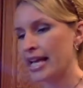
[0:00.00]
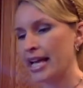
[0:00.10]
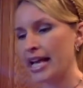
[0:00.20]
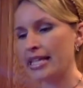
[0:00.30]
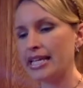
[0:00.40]

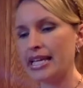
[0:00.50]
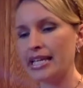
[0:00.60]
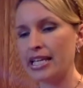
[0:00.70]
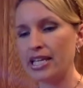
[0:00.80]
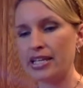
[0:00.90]
and then
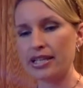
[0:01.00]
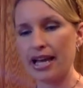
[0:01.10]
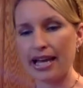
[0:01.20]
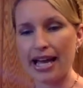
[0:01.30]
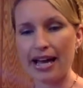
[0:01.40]

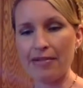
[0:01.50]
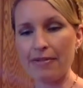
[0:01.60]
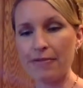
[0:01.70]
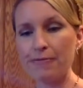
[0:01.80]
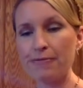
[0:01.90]
I have
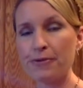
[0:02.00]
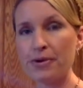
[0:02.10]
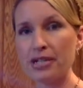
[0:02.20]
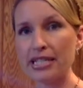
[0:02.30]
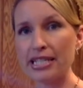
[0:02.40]

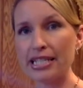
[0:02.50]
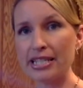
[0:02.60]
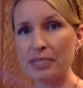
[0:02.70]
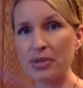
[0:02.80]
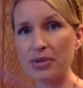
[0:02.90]
4
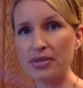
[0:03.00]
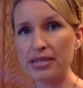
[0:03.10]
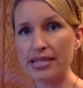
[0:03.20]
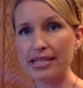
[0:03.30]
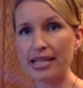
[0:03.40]

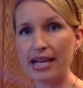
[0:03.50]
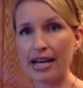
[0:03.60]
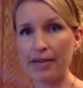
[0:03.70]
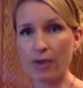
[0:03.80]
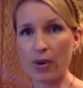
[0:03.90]
teaspoons
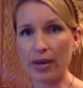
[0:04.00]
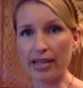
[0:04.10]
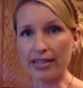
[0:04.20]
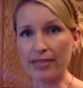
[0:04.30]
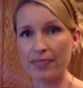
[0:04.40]
of
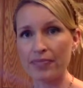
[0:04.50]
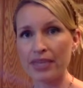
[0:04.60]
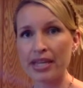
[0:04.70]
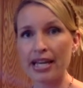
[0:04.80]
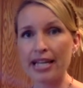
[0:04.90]
oil.
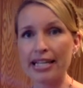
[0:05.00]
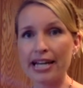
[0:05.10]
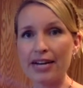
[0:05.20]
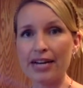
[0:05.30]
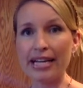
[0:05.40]

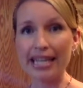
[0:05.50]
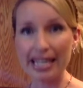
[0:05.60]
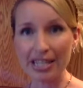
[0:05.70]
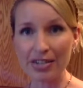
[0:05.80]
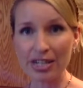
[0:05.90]
Now again,
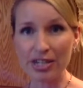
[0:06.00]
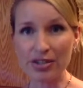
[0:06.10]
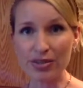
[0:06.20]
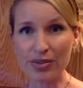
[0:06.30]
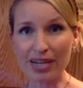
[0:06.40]
you can
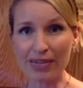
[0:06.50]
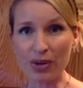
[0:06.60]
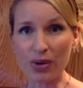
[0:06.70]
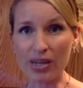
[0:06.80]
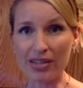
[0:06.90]
use whatever
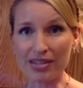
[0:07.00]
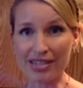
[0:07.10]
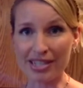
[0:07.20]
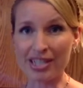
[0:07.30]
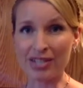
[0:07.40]
oils
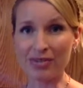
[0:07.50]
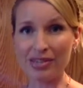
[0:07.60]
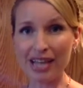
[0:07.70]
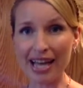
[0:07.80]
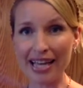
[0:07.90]
you
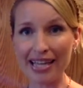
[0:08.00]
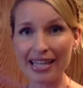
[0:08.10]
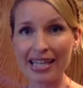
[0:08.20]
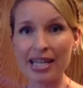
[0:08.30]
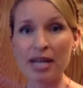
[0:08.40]
like,
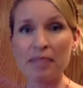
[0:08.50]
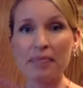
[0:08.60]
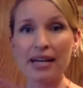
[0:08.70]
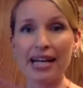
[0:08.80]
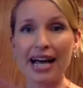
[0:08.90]

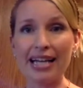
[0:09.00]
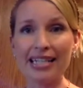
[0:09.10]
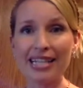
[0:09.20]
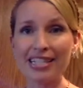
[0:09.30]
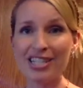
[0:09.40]
but I
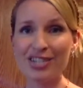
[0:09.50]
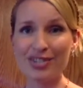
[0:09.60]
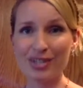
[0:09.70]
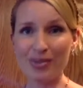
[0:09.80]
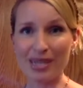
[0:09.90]
tend to use
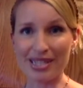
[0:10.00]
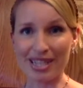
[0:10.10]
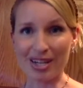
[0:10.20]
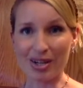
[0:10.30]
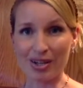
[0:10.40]
the ones
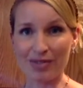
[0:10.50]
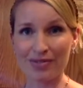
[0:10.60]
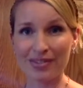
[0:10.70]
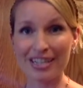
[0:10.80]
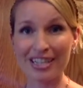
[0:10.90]
that are
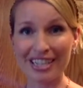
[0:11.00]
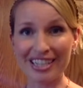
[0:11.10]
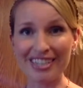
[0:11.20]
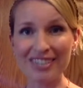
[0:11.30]
clear.